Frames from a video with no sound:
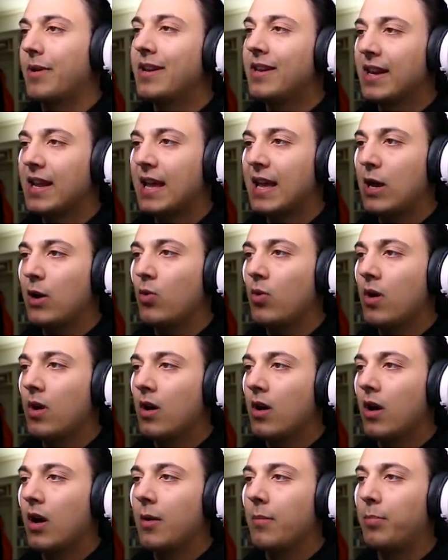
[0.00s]
and now
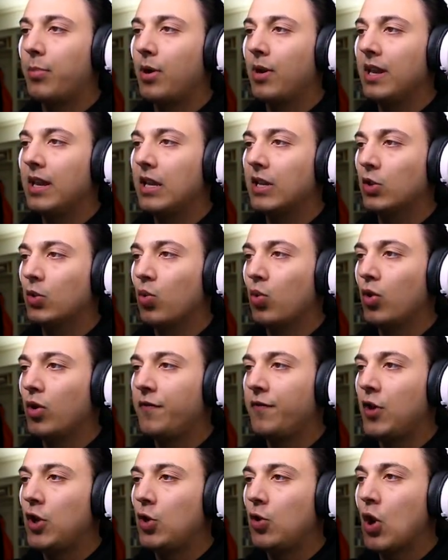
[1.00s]
I'm putting it to all
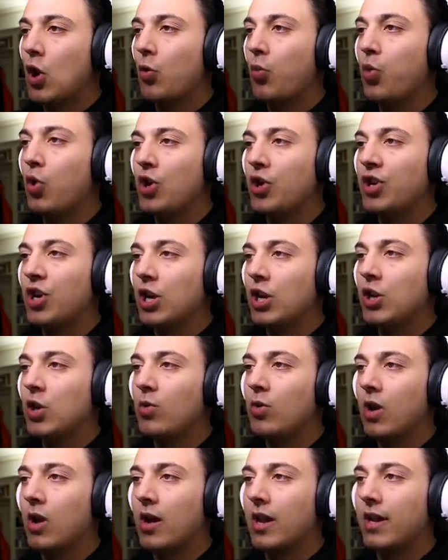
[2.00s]
of you. Would you
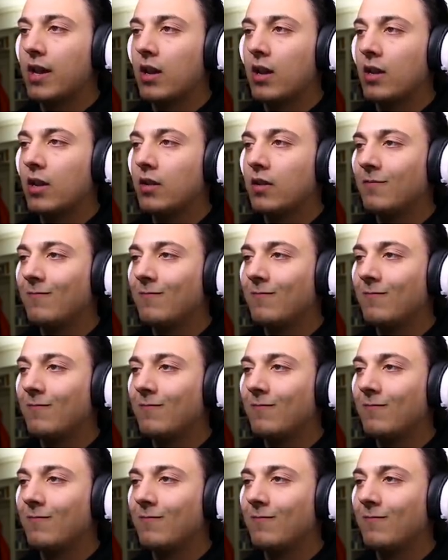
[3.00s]
like